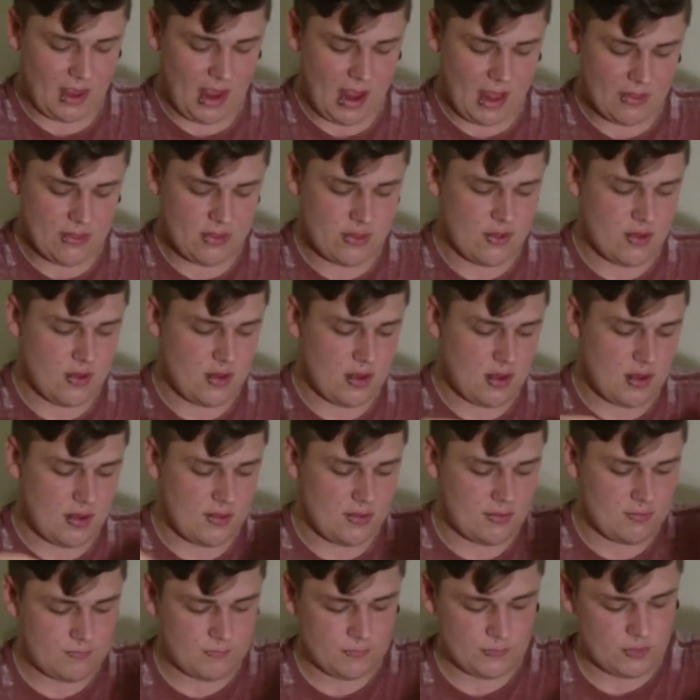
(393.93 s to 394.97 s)
And
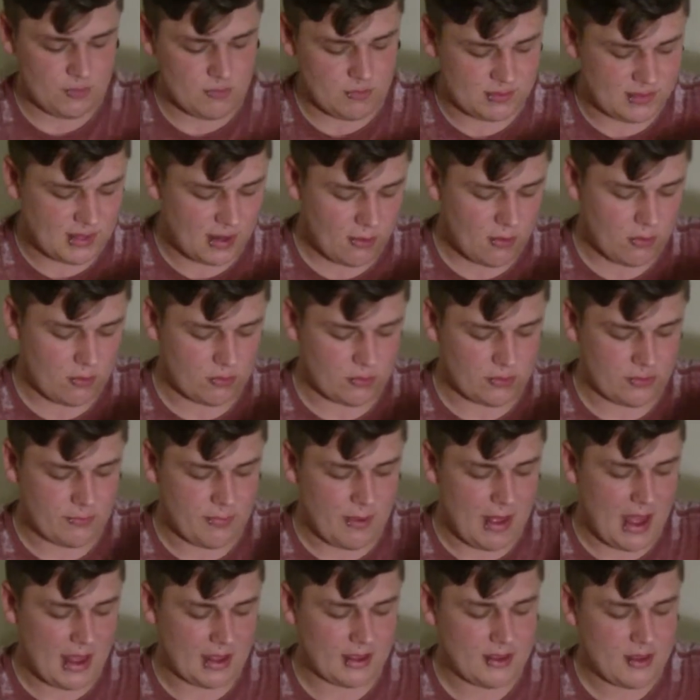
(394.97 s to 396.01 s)
the material of
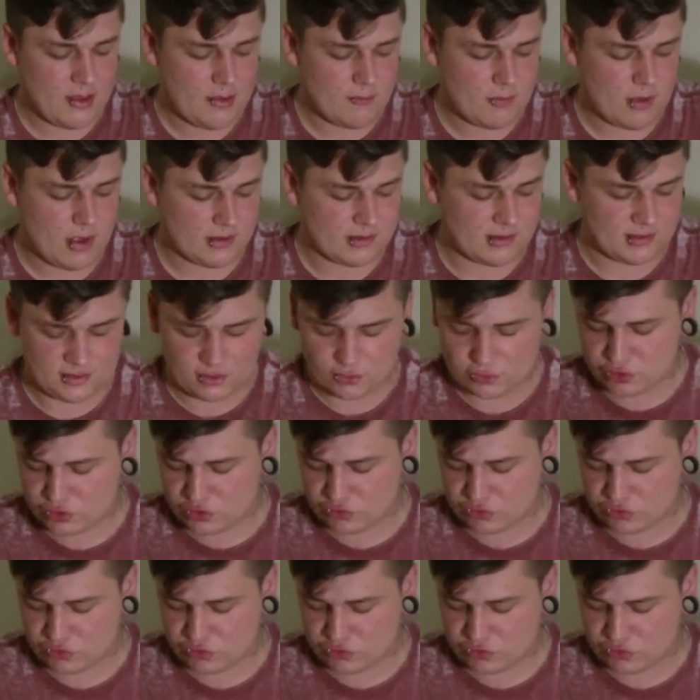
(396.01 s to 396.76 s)
the bag, because it's so